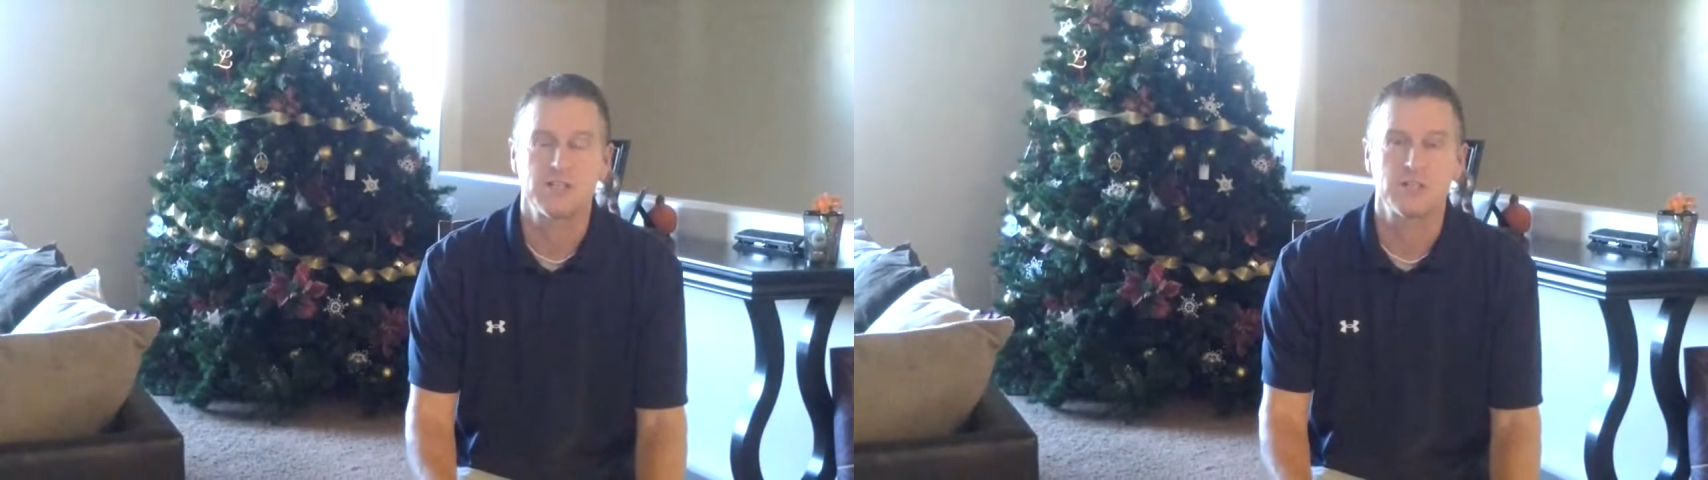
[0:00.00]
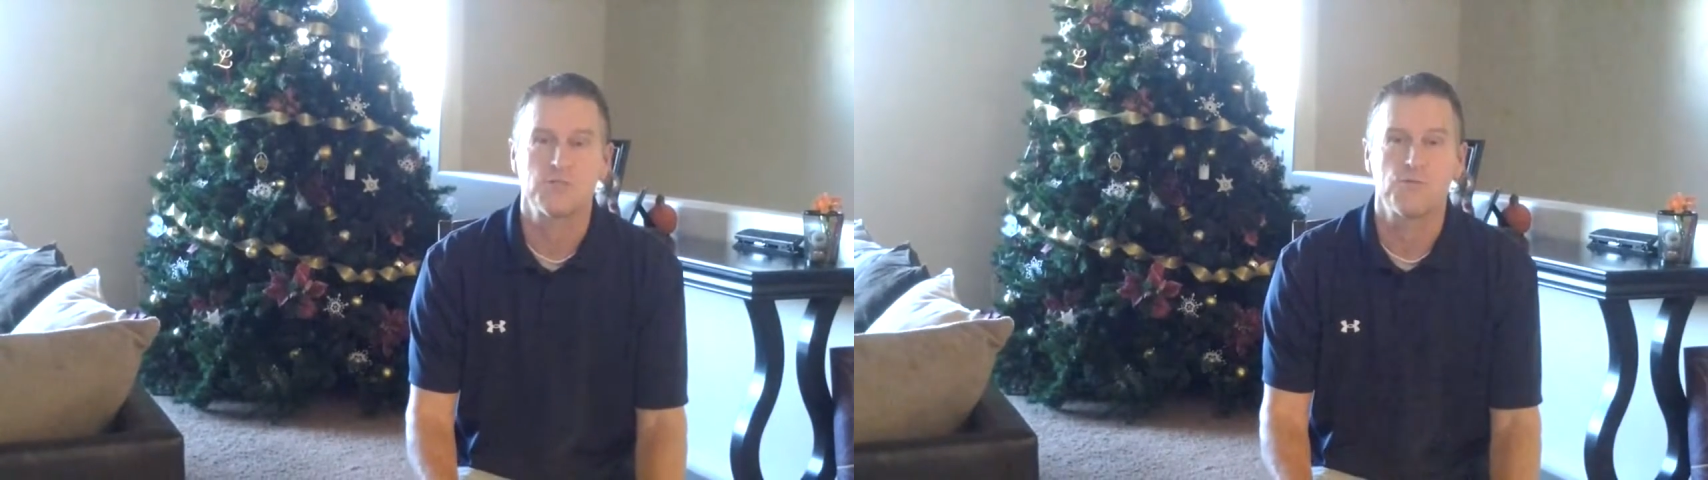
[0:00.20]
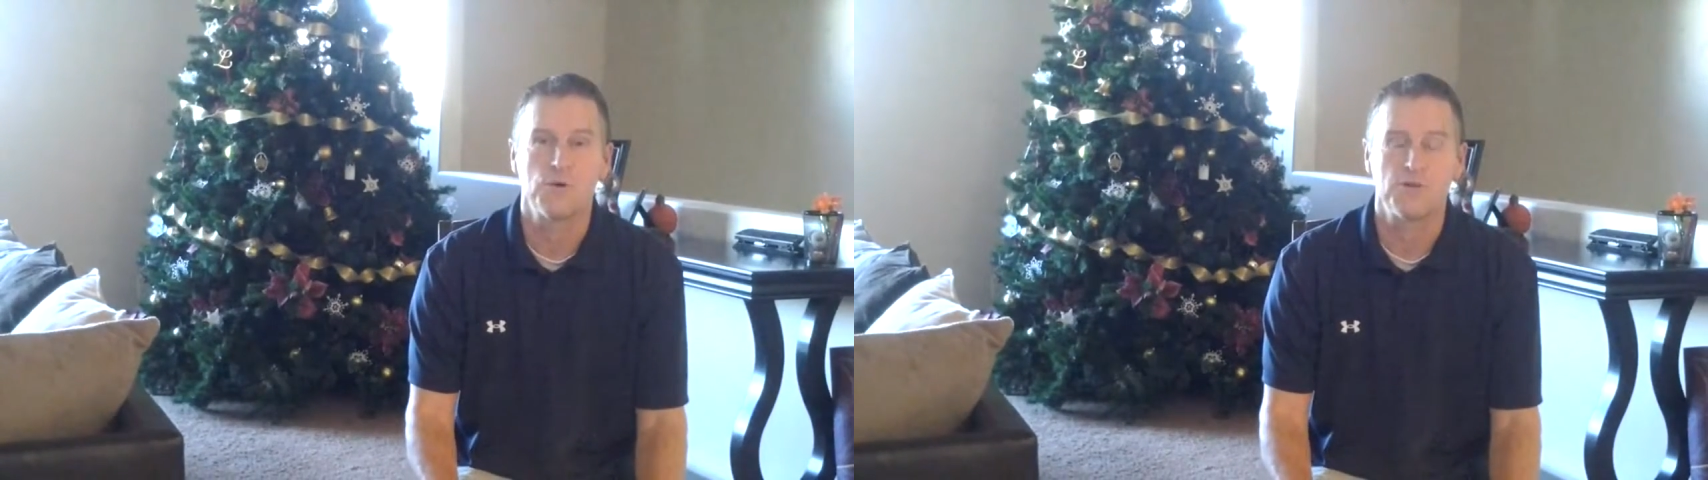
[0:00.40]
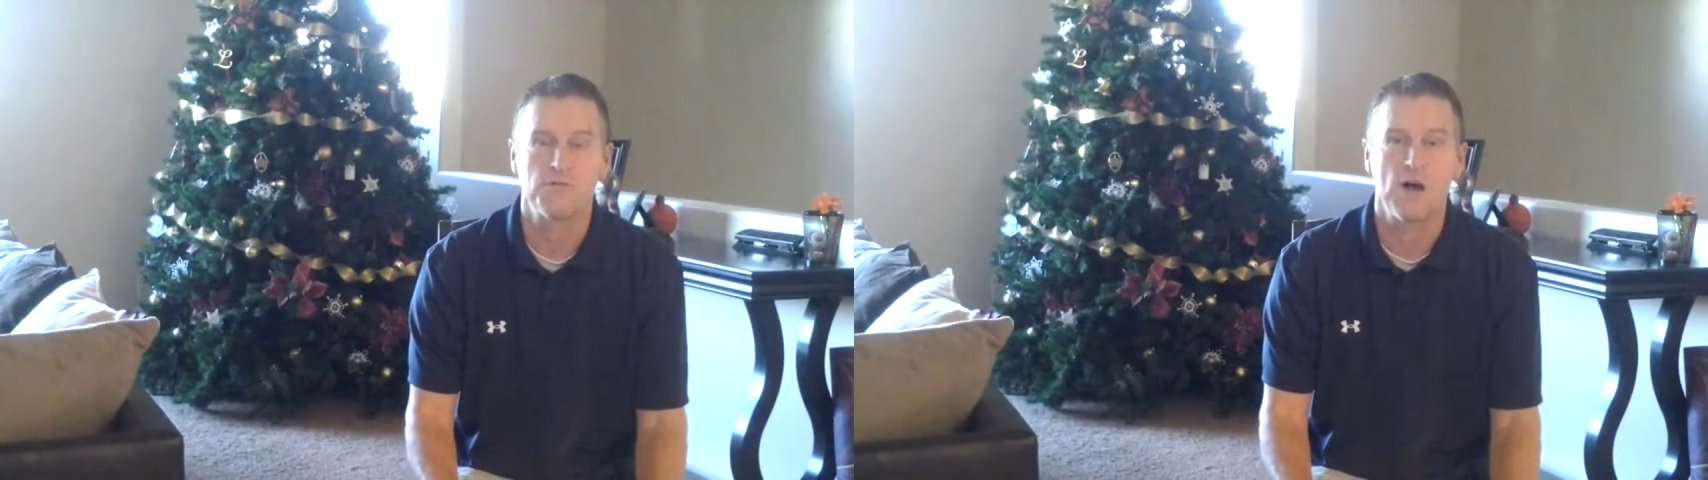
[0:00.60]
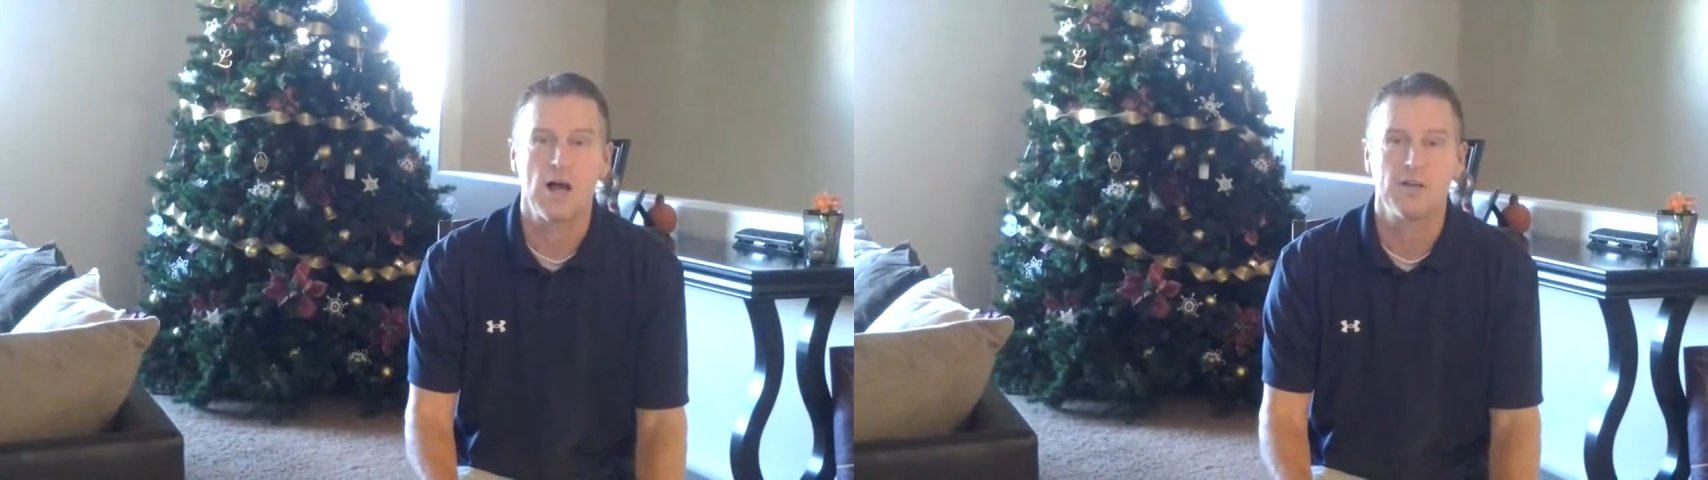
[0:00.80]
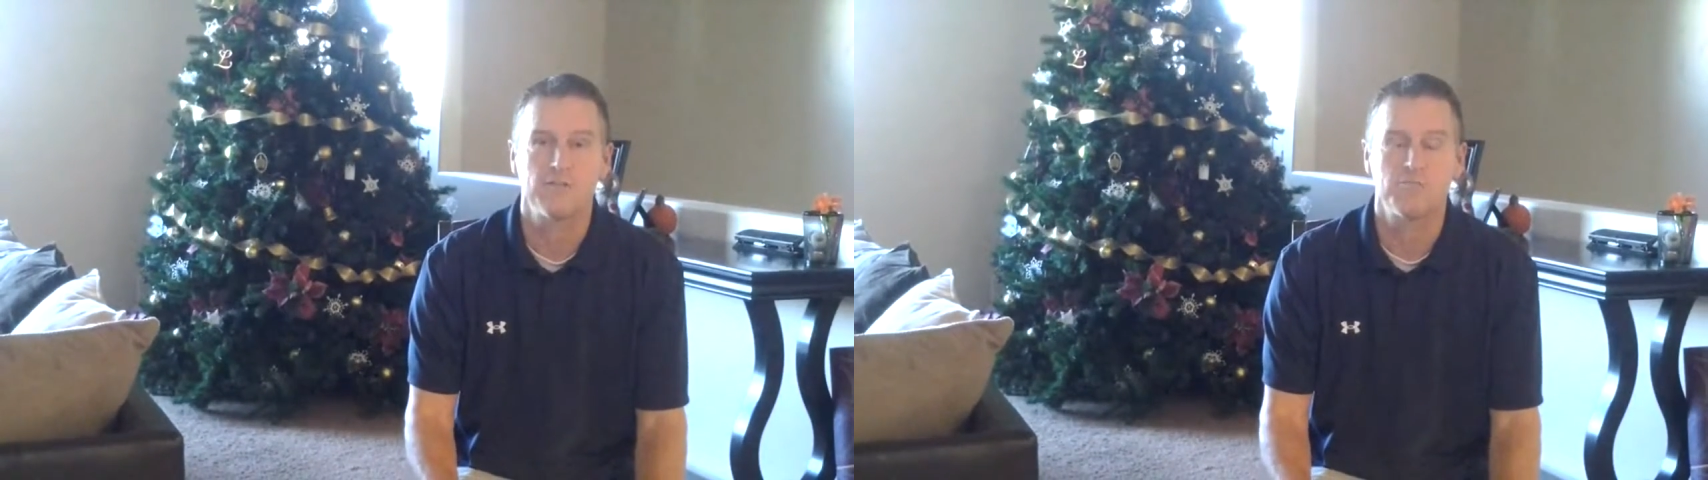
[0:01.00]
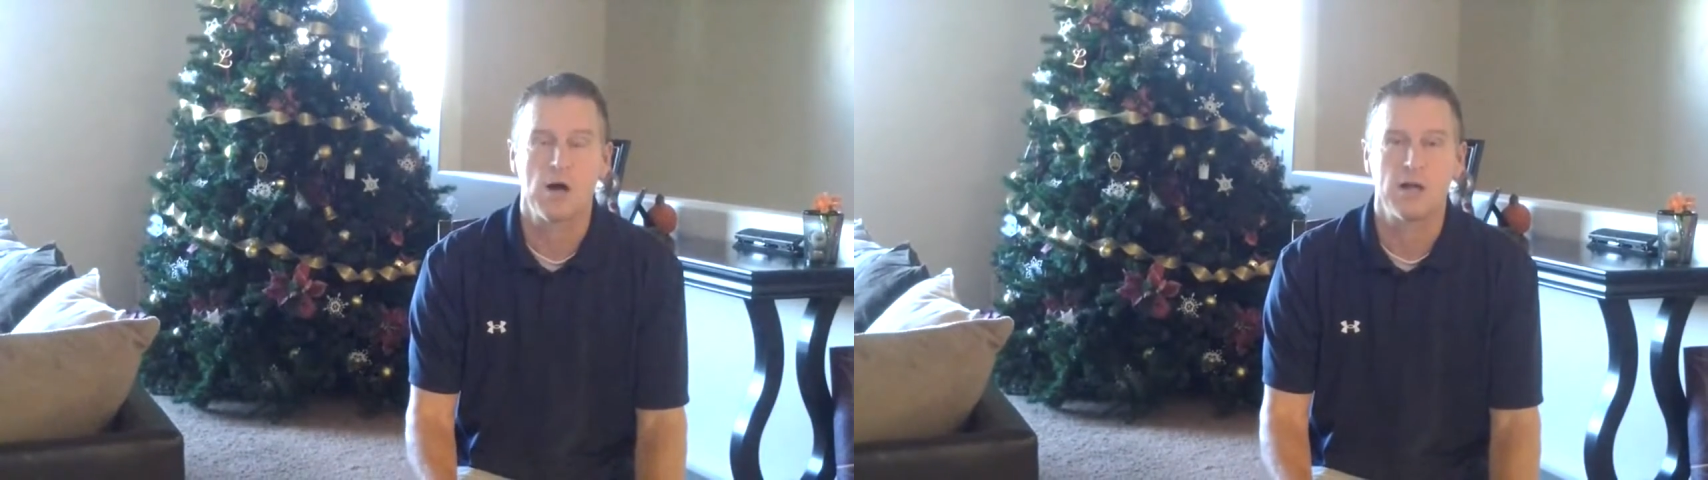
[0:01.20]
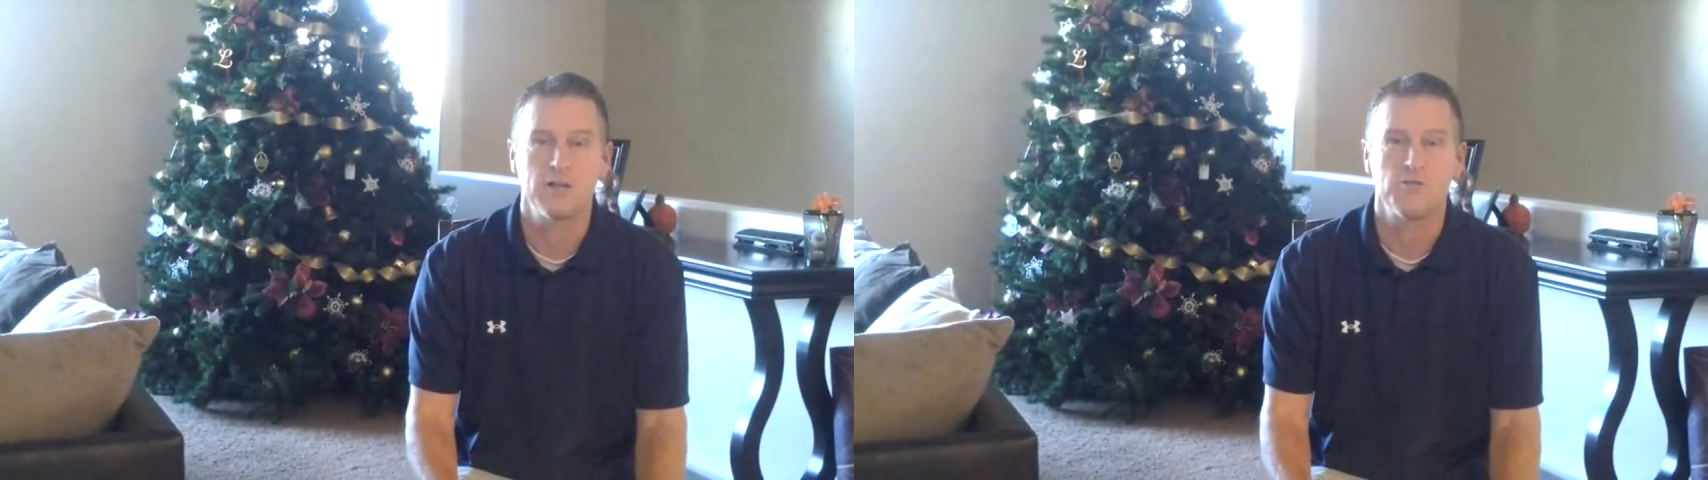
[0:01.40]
and then to 45 by